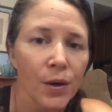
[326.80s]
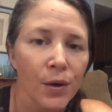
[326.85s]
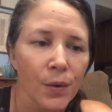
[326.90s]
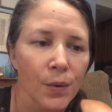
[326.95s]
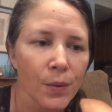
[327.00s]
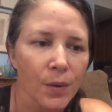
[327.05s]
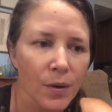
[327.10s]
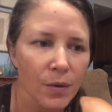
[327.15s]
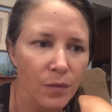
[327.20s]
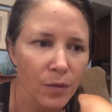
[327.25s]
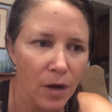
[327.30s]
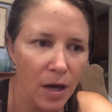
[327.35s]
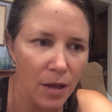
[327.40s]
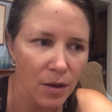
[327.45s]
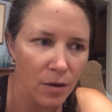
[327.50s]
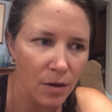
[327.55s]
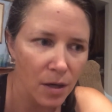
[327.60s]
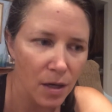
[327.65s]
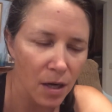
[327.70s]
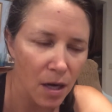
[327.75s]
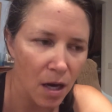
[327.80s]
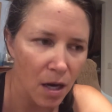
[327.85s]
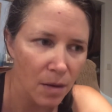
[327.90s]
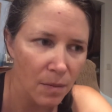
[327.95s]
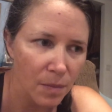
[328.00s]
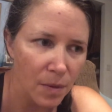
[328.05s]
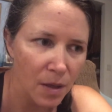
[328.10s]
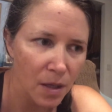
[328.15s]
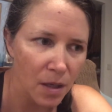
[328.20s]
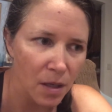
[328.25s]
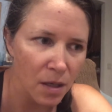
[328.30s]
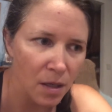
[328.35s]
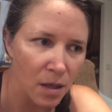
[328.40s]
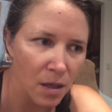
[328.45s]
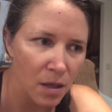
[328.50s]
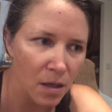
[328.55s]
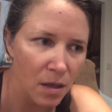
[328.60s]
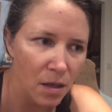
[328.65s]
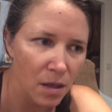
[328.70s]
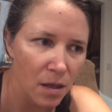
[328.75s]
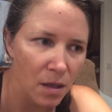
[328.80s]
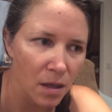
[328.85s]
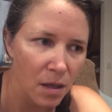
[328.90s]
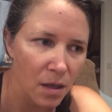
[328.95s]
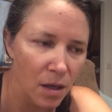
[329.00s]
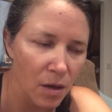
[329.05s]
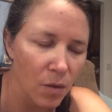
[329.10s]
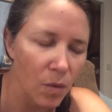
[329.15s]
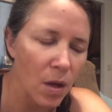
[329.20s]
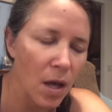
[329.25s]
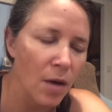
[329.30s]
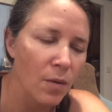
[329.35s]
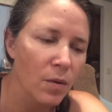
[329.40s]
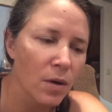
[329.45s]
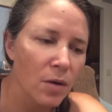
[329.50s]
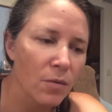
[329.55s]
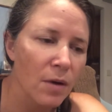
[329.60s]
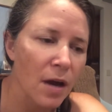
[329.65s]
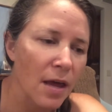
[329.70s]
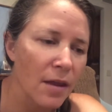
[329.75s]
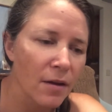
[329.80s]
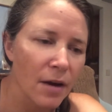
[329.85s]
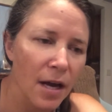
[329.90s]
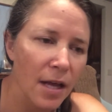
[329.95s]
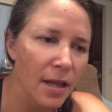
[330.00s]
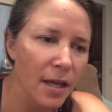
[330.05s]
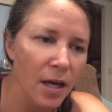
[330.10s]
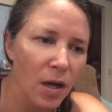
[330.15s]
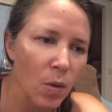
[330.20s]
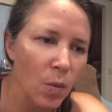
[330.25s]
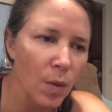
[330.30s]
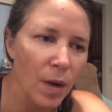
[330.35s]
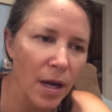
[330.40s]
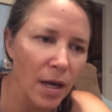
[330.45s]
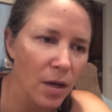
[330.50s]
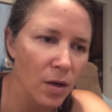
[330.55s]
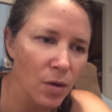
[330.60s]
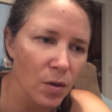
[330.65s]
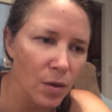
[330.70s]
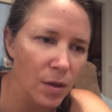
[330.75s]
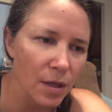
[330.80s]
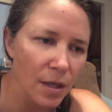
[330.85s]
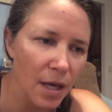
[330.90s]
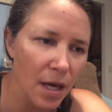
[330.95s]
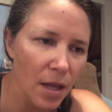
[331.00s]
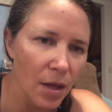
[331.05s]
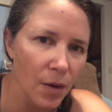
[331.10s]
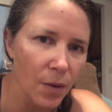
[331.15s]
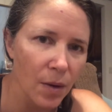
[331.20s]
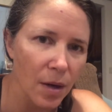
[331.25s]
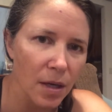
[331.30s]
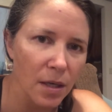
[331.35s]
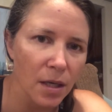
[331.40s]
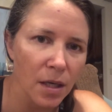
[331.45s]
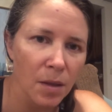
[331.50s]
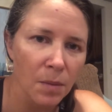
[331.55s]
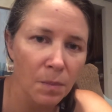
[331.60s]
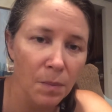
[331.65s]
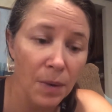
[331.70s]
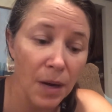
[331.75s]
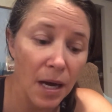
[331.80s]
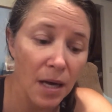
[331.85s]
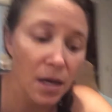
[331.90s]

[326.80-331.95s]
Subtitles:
Would have rather it not been, well, I would have rather had like a white or a yellow onion, but